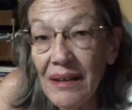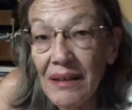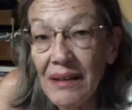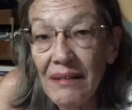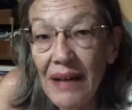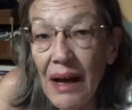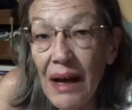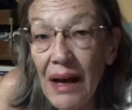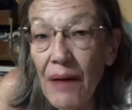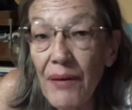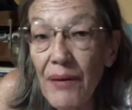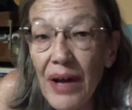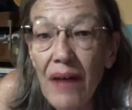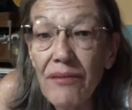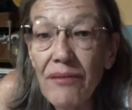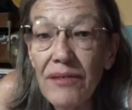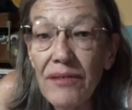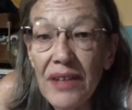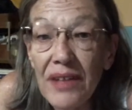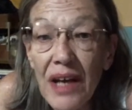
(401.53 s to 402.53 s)
Now we
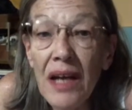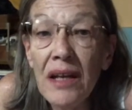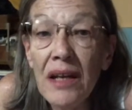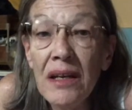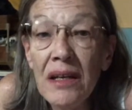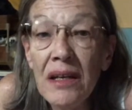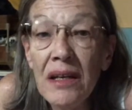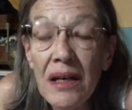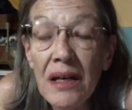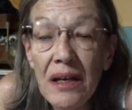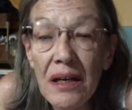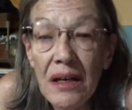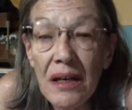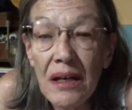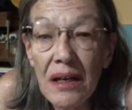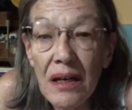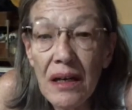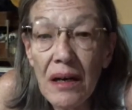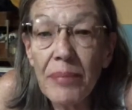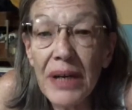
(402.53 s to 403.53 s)
have 10
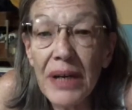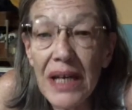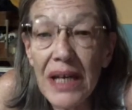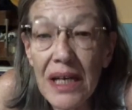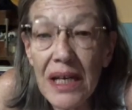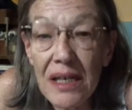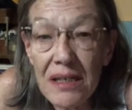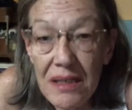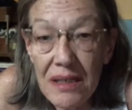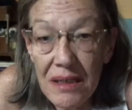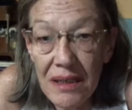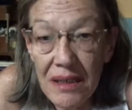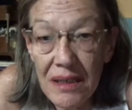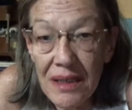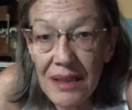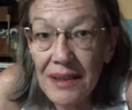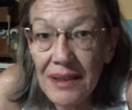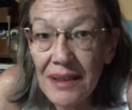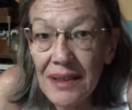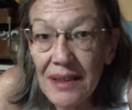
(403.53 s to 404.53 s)
companies,
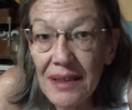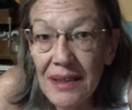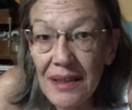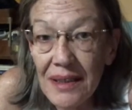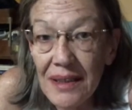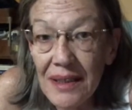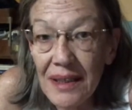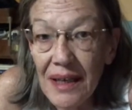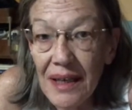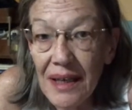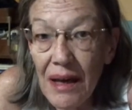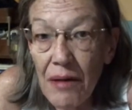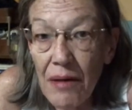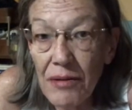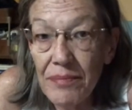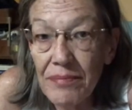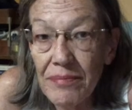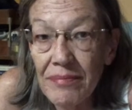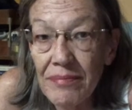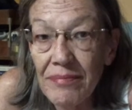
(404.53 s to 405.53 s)
count
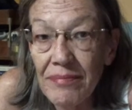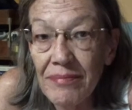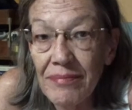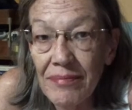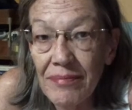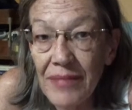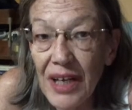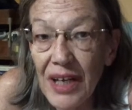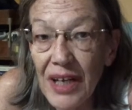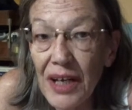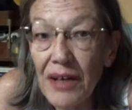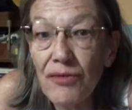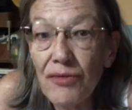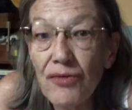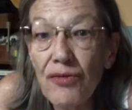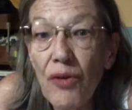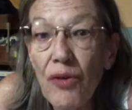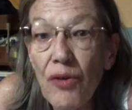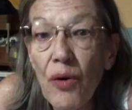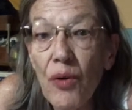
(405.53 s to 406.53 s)
them, in
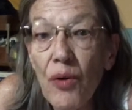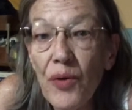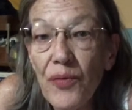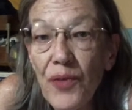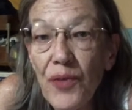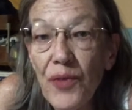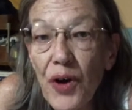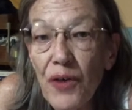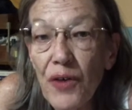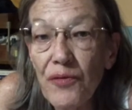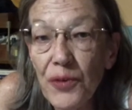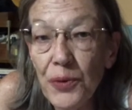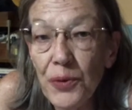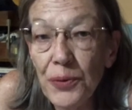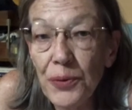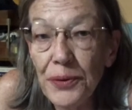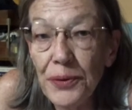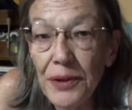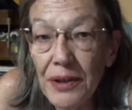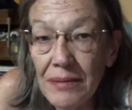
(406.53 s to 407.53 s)
control of our
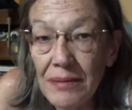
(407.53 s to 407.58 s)
food.